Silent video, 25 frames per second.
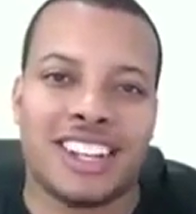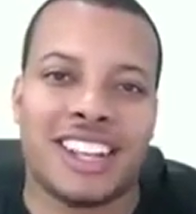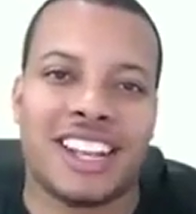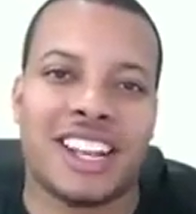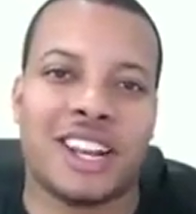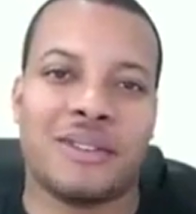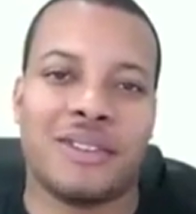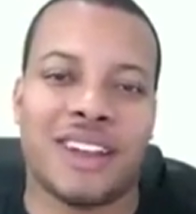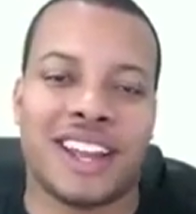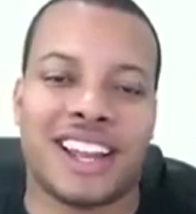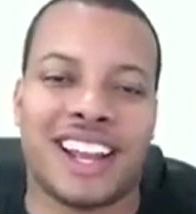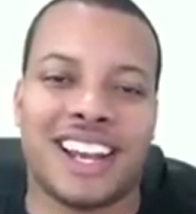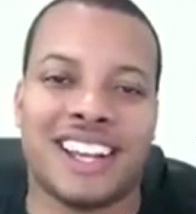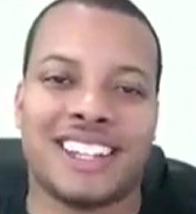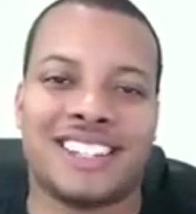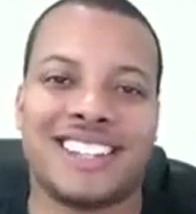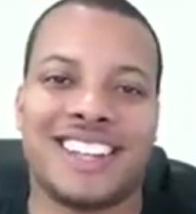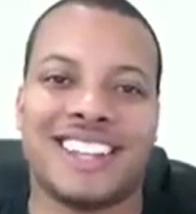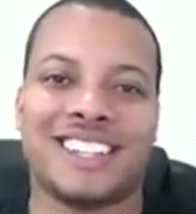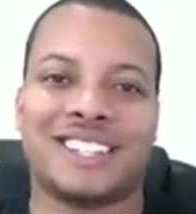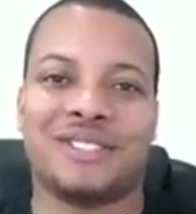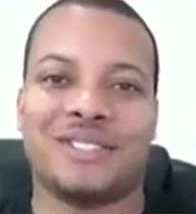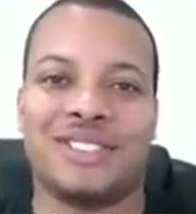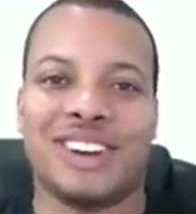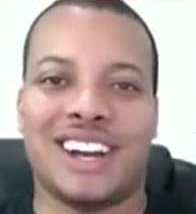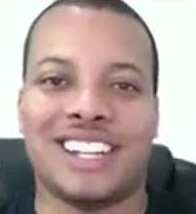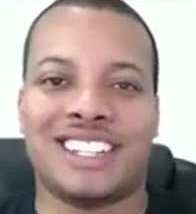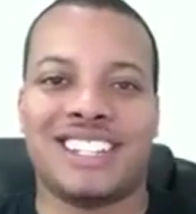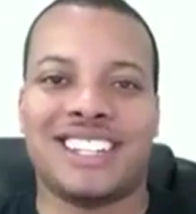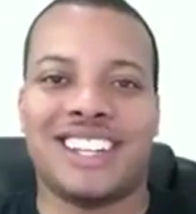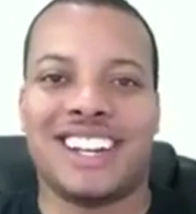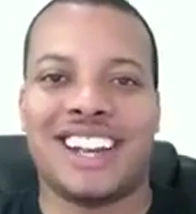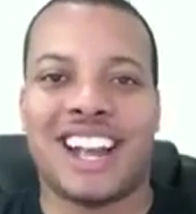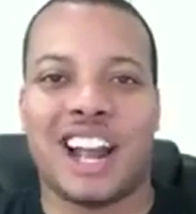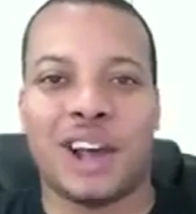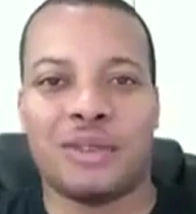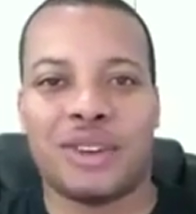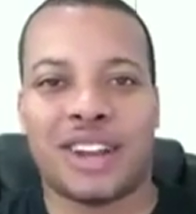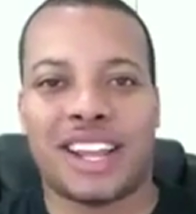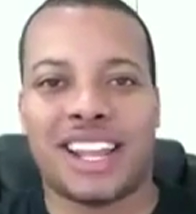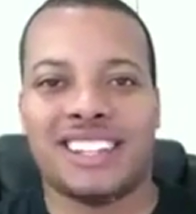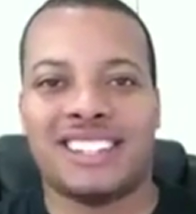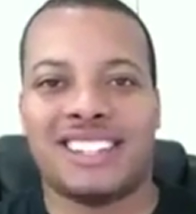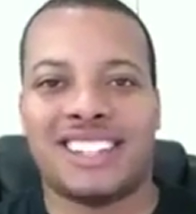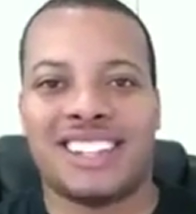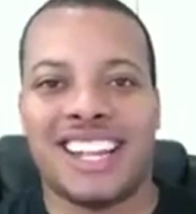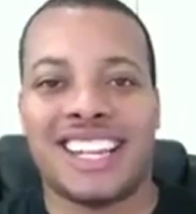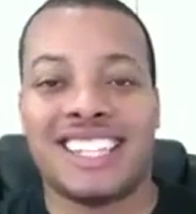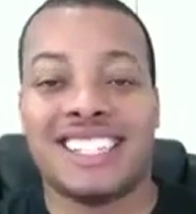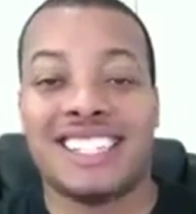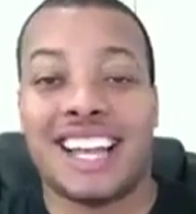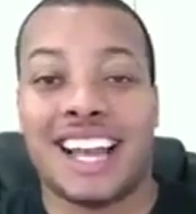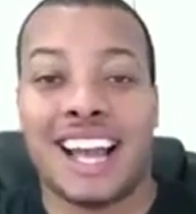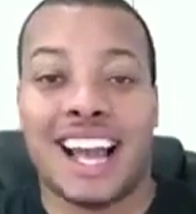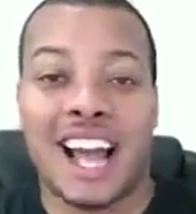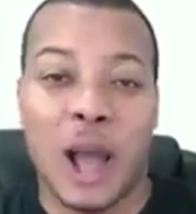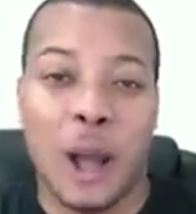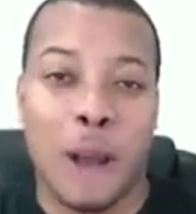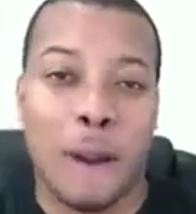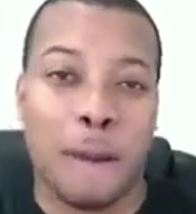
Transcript: Anyway, guys, thanks for watching, and I will catch you later.